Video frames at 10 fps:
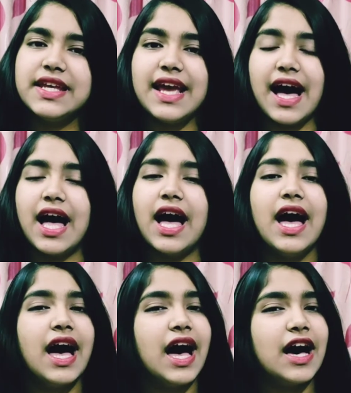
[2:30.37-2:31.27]
Yeah,
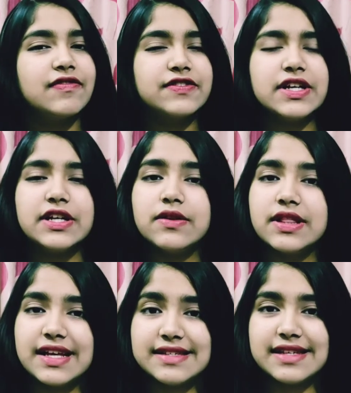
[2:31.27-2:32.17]
after you
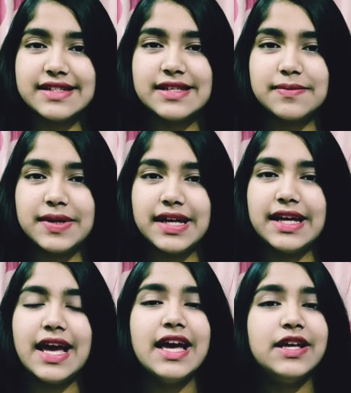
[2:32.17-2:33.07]
listen to
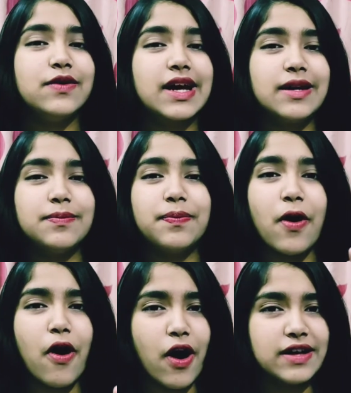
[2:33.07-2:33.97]
me, you can
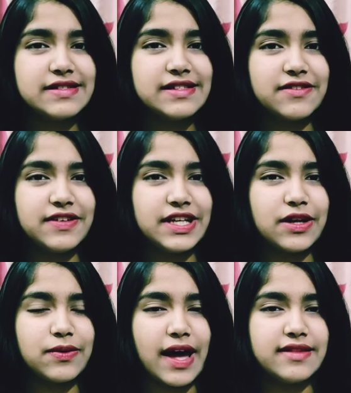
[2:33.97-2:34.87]
pause the
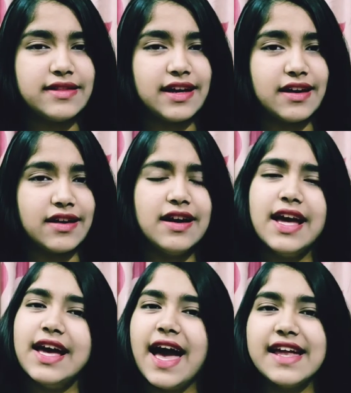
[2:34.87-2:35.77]
video right there
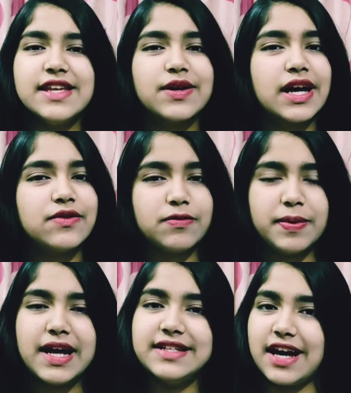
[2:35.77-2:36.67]
and you can
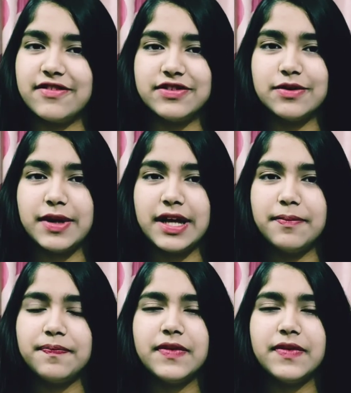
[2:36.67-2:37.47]
repeat after me.